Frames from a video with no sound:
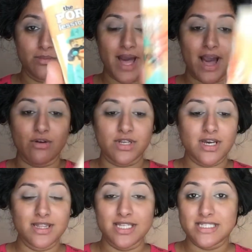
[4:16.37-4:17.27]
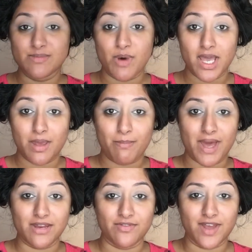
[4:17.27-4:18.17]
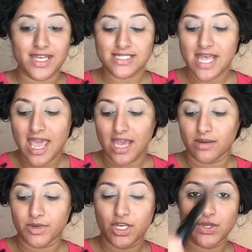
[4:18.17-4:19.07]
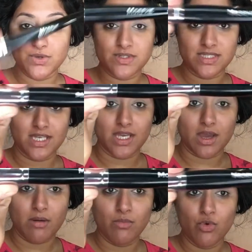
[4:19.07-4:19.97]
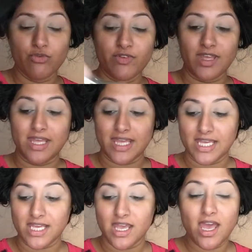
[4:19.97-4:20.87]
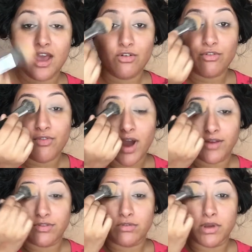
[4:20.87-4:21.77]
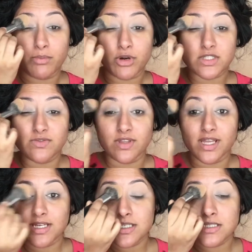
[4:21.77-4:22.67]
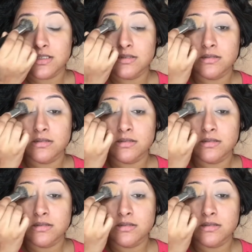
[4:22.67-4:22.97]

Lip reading: powder, and this is by Benefit, and I'm going to use the Morphe E53 brush for this.